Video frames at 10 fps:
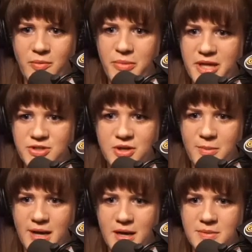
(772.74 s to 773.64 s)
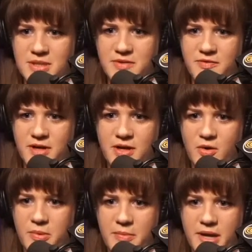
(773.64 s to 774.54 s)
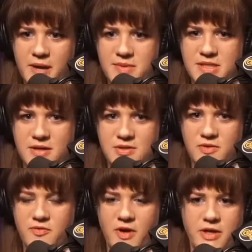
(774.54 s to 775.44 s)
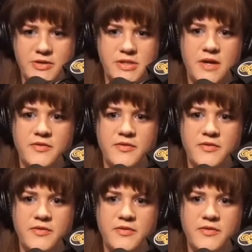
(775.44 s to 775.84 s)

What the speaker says: bitch. Go back up to the fucking open mic upstairs. Go fuck yourself.